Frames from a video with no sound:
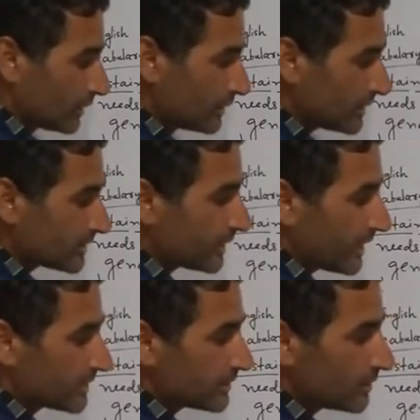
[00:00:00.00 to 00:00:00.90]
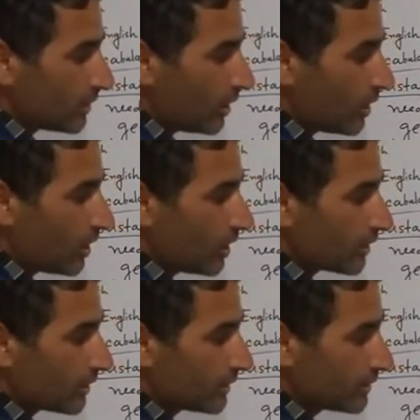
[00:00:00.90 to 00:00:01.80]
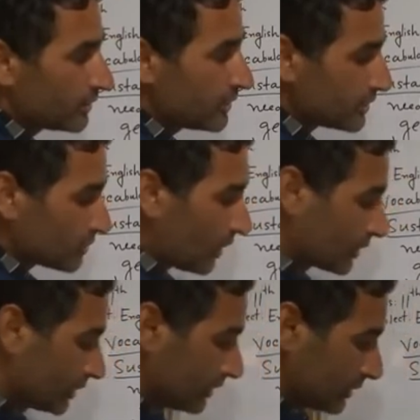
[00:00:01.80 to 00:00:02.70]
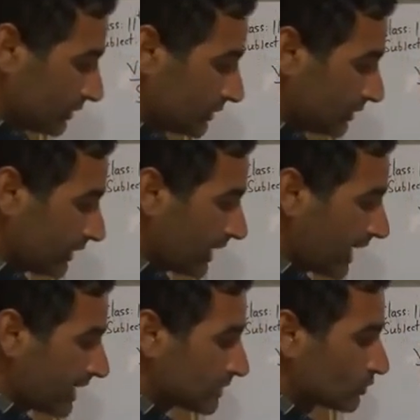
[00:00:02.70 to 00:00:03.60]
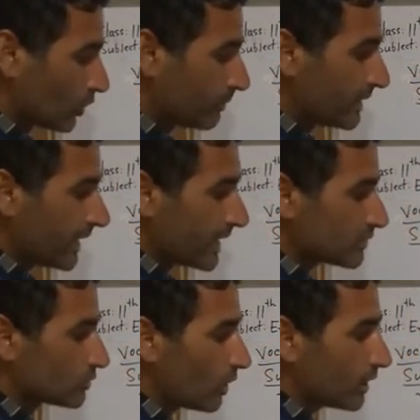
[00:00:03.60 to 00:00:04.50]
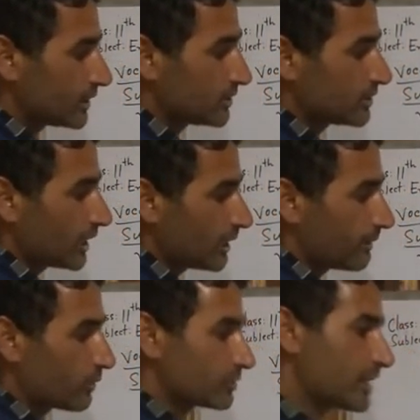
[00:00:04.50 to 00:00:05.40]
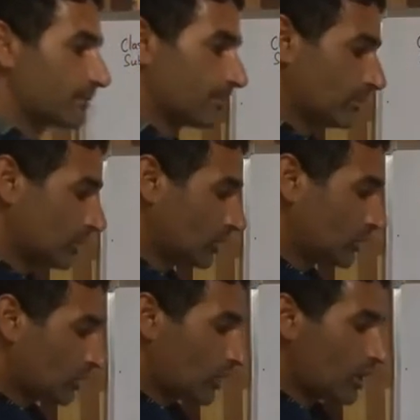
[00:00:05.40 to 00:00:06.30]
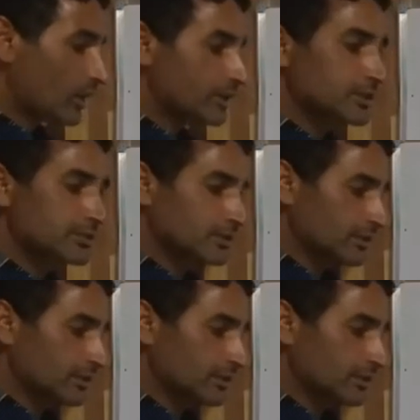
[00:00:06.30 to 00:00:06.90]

disgraced or dishonored as nobody has knowledge about them or is